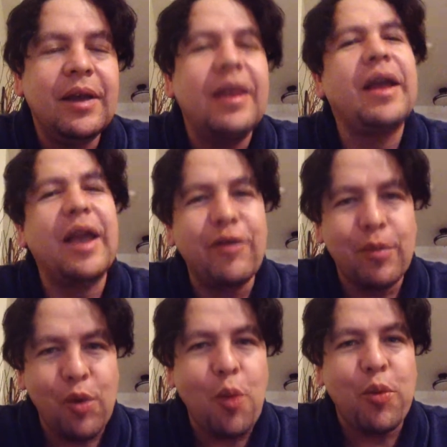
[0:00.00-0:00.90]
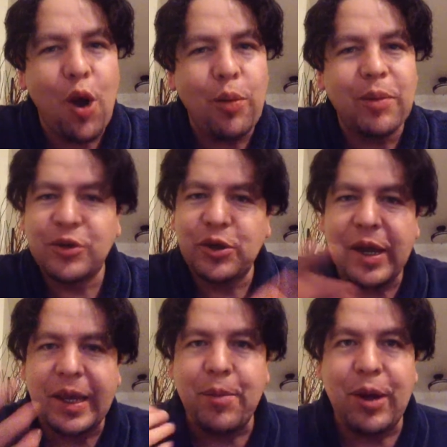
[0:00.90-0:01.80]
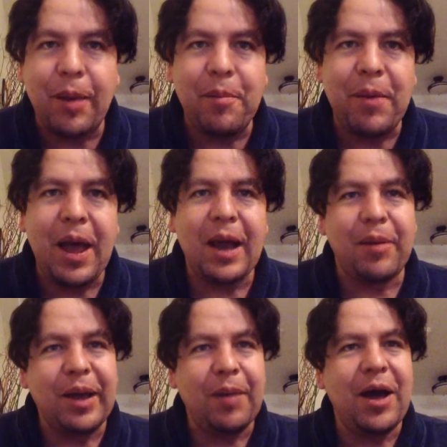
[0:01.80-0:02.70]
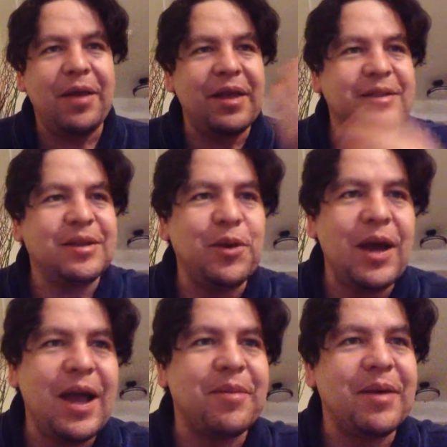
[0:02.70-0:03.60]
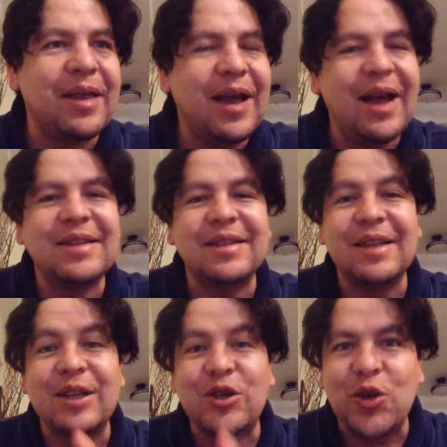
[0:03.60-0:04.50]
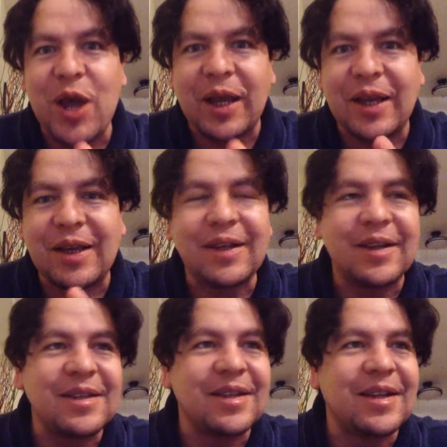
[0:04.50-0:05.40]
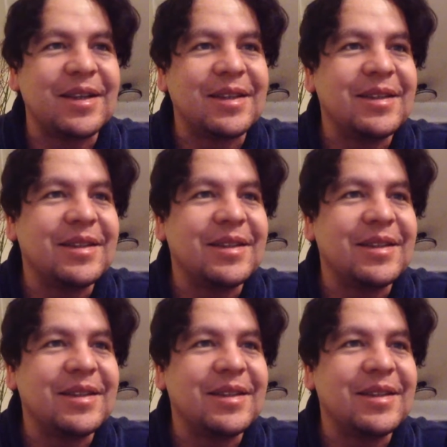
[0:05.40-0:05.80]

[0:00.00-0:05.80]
They give you more problems, so you can keep on coming back. I mean, come on, that's the way, man. That's the trick, isn't it?